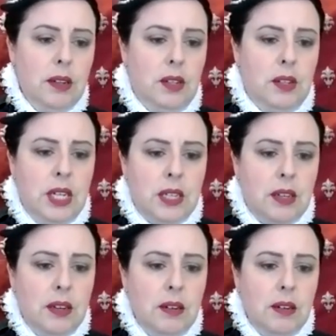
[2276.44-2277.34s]
just
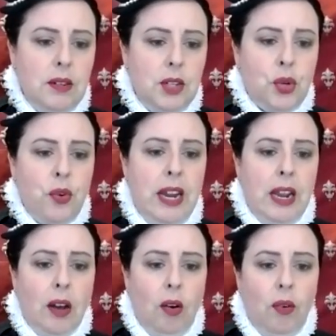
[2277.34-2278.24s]

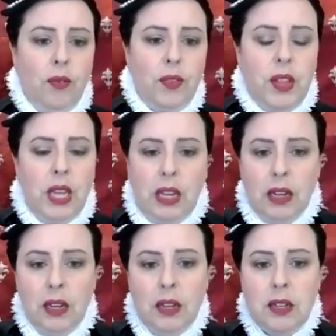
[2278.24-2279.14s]
shredding of the
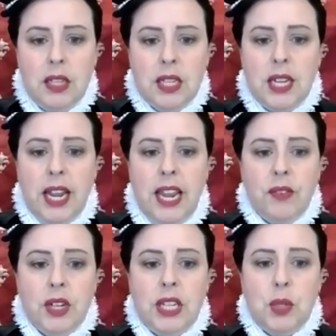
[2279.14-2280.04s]
sleeve
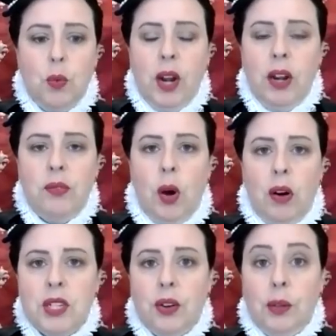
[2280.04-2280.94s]
into these wonderful
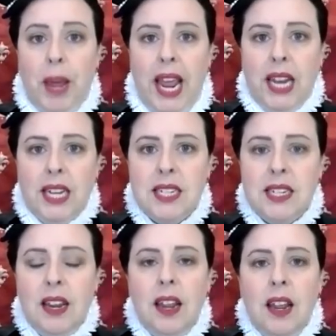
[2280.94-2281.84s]
horizontal bands
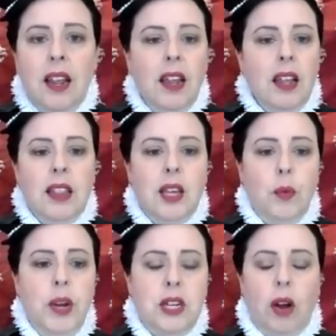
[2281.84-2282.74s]
that
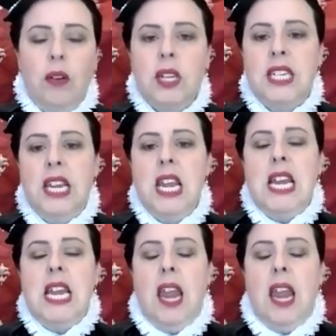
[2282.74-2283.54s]
we don't see in